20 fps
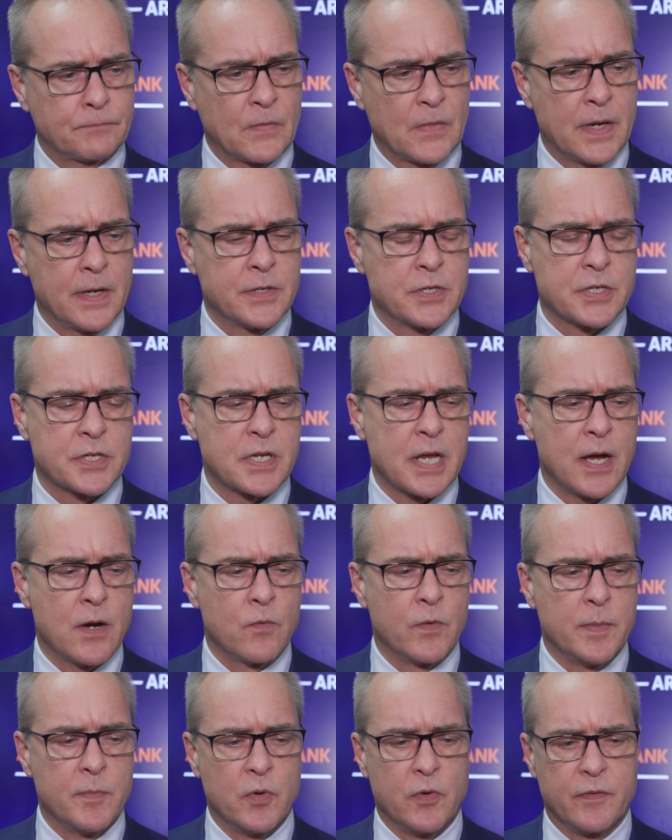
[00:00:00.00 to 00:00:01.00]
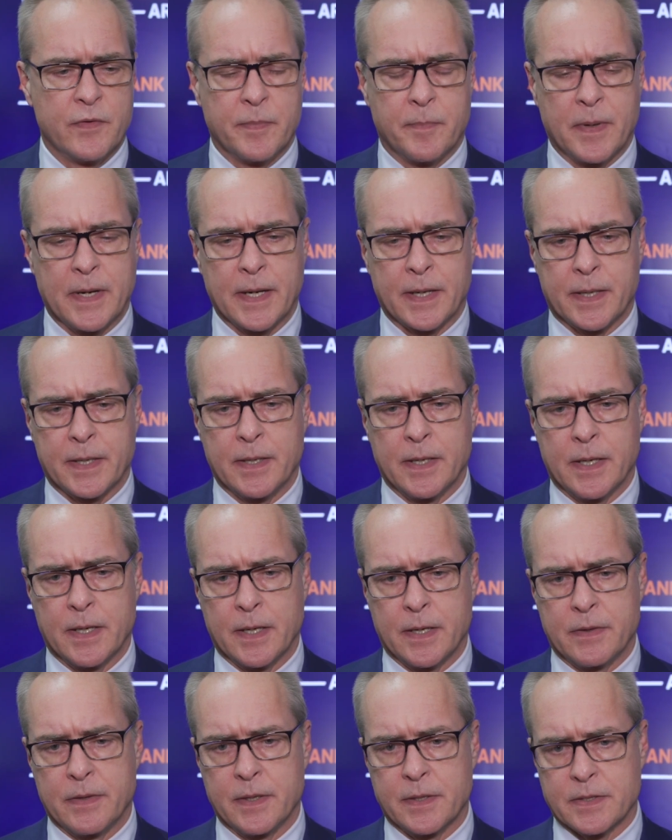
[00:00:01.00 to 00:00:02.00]
I just how we moved the puck, and, and
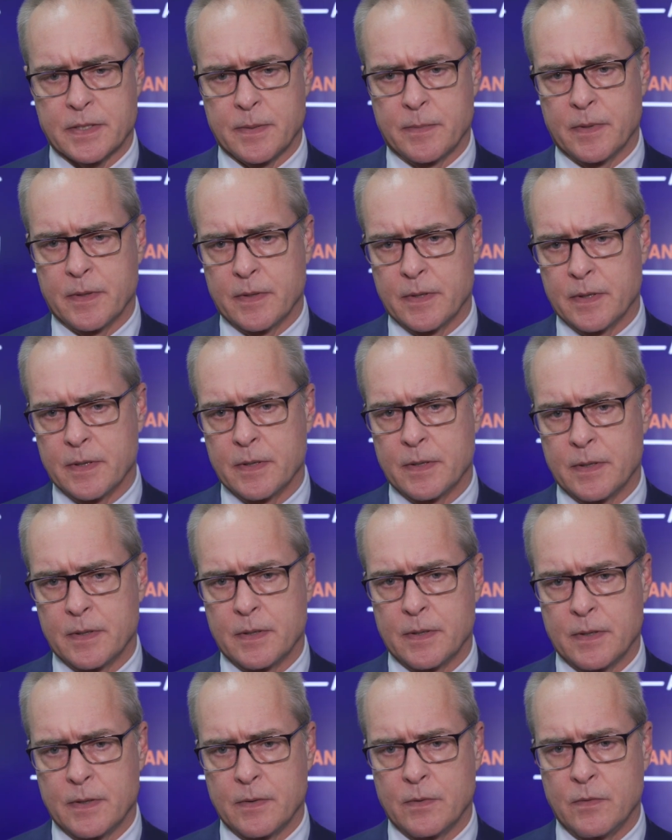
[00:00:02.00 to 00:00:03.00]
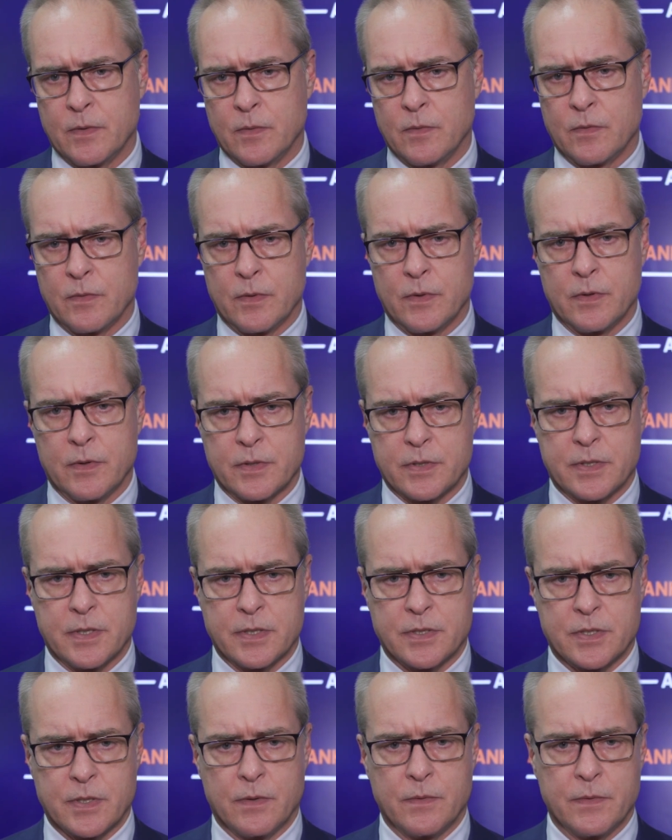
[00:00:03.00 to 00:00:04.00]
I think some of the, the the
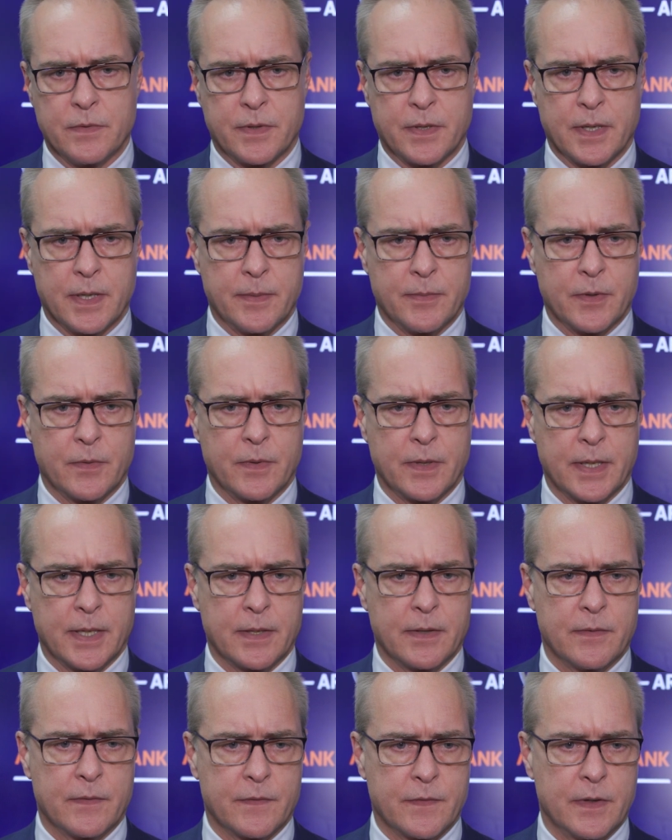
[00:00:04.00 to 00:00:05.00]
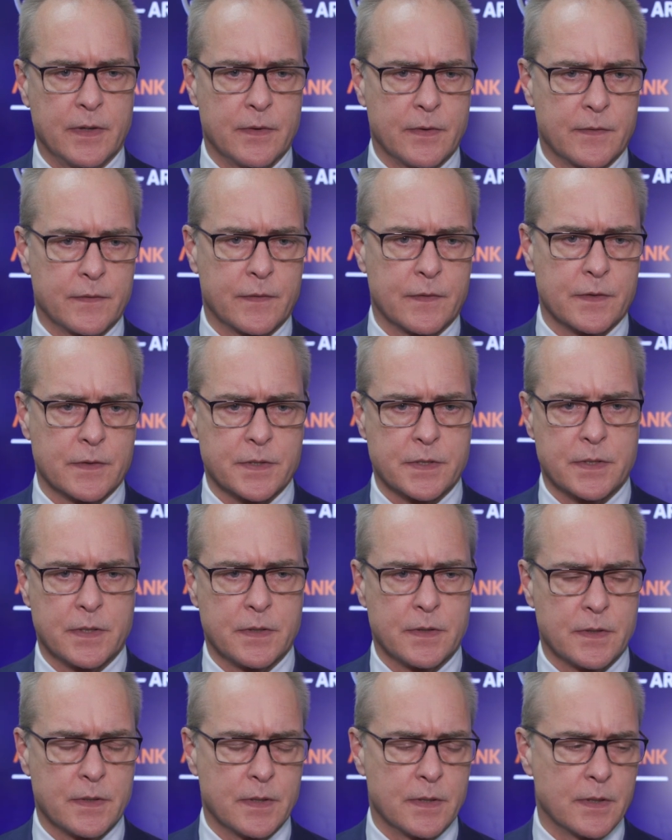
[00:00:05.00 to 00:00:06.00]
zone time that we had in the first
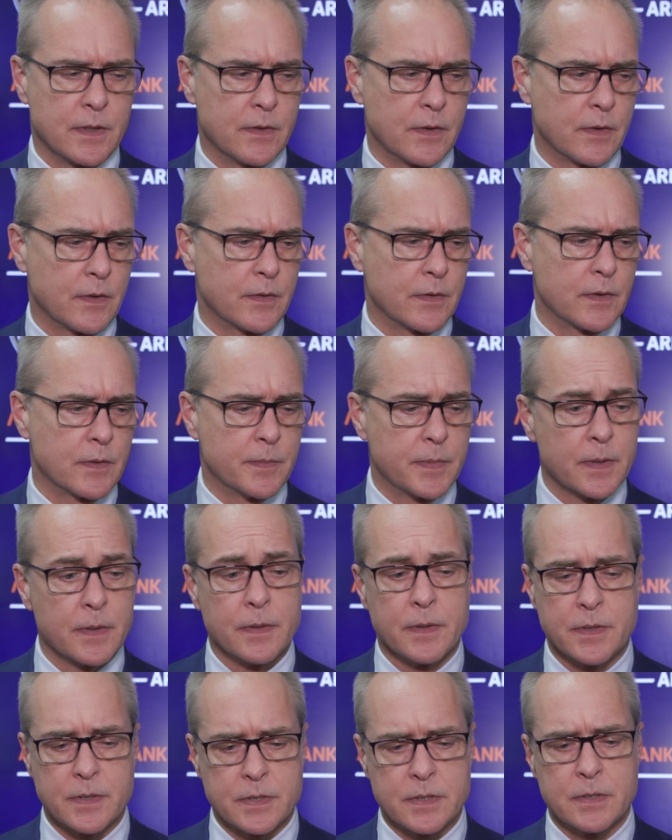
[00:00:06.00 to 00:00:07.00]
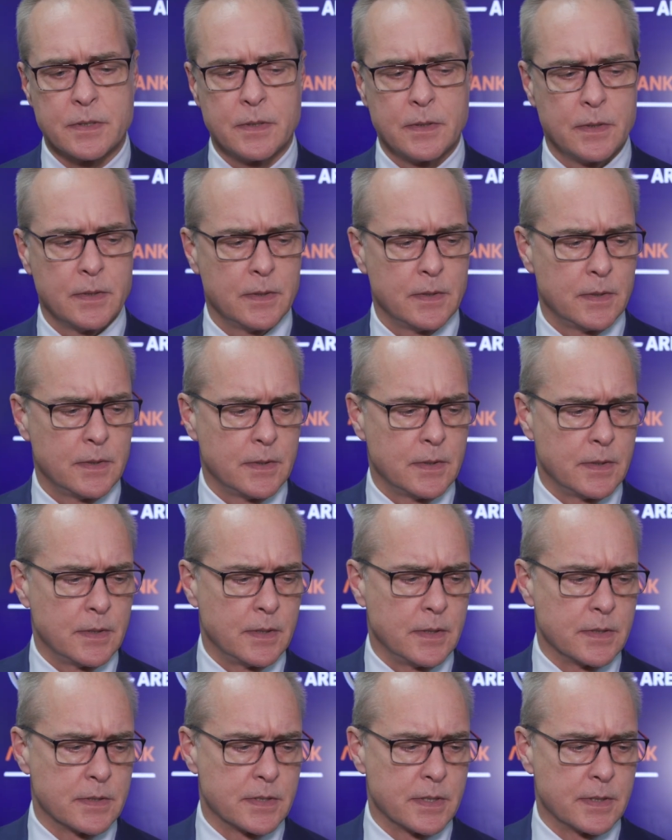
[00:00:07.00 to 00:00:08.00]
and, and in the third period is.
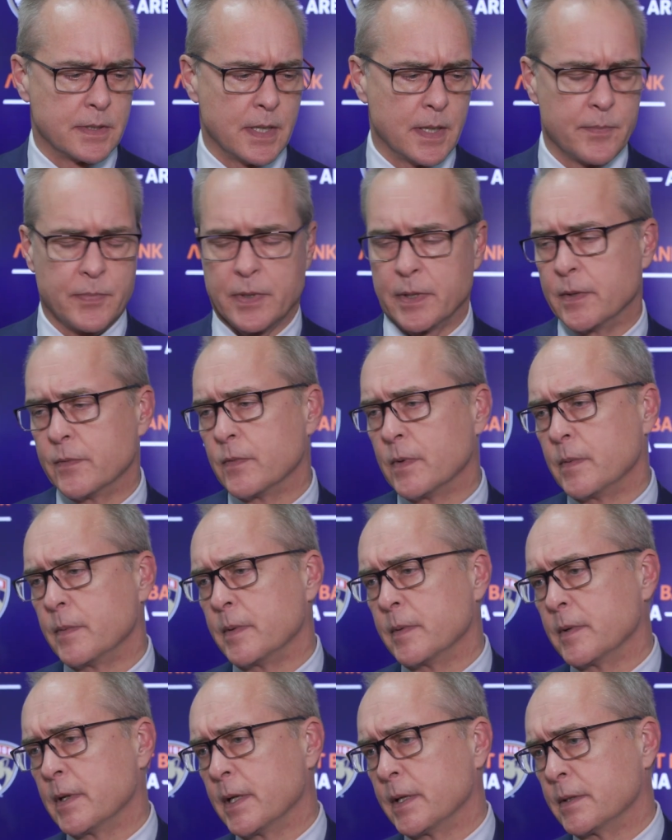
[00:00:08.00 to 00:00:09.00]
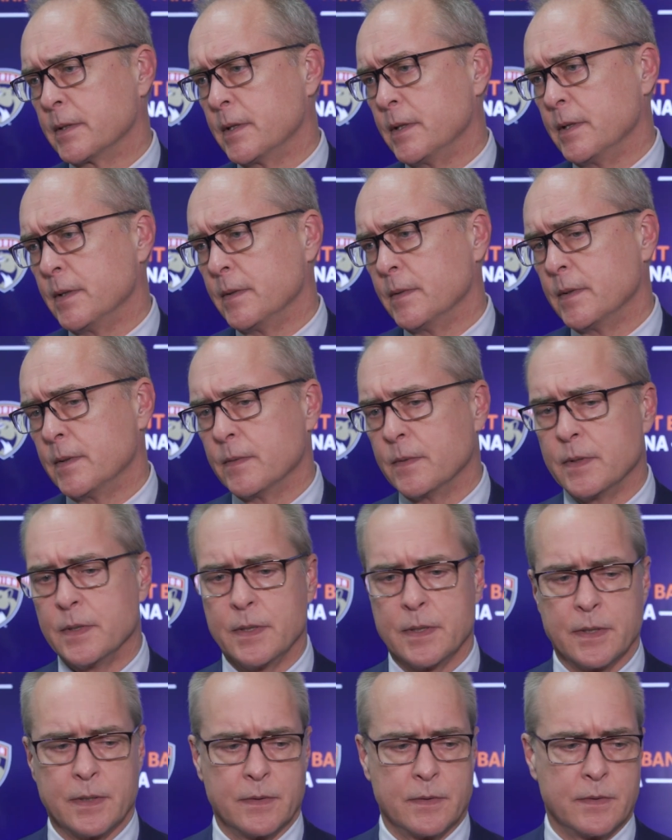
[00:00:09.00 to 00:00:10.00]
is the template of what we would like to do, and,
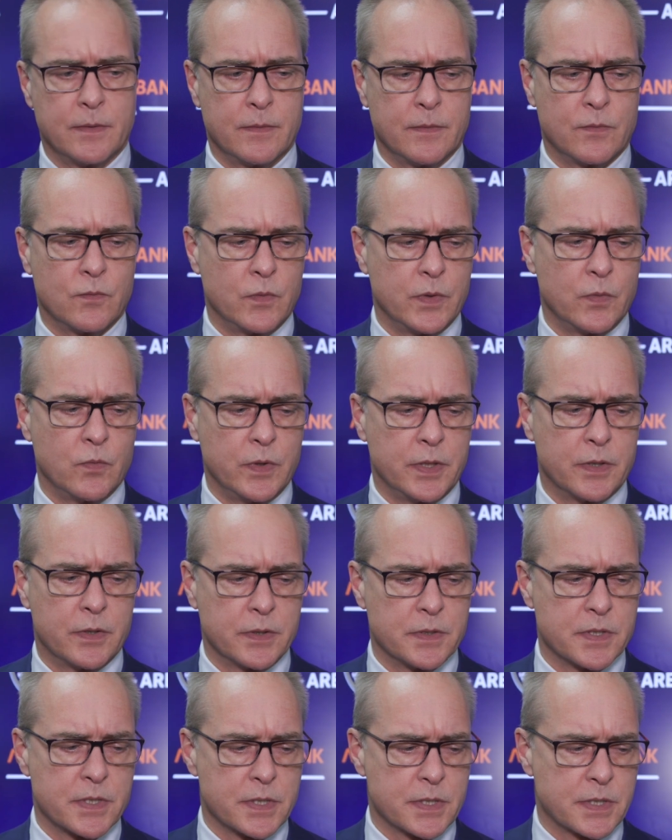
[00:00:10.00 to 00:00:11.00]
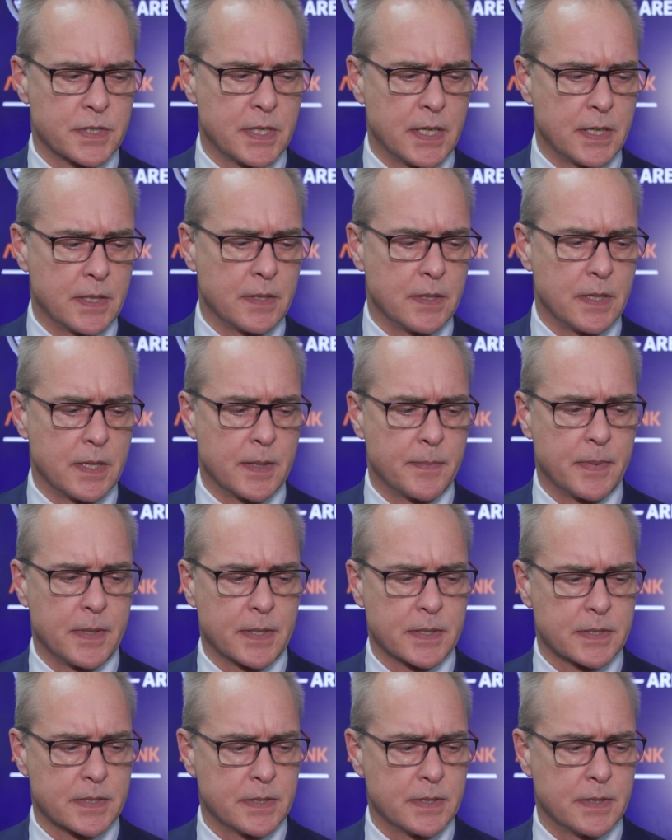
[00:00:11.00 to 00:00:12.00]
and we, we couldn't sustain a lot of
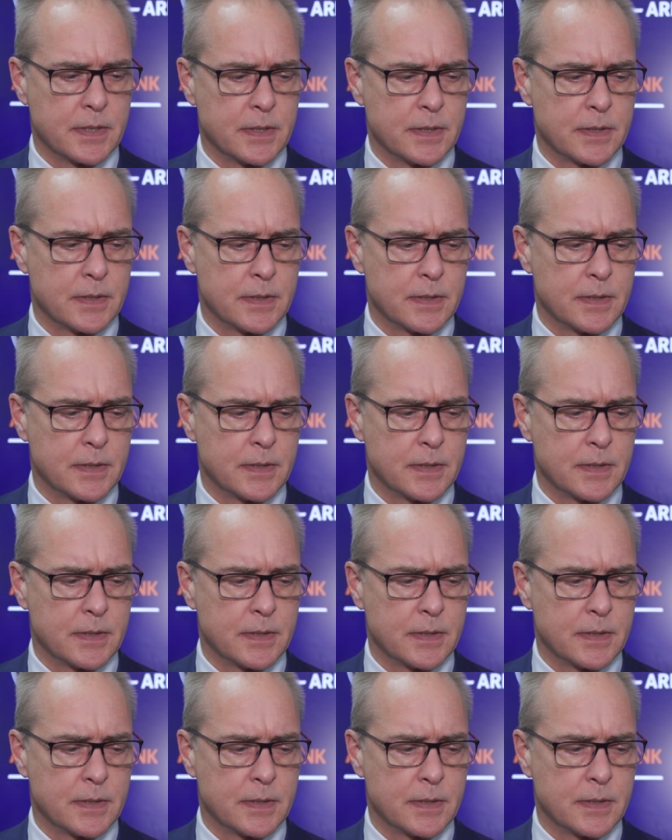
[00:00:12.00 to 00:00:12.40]
pucks in the,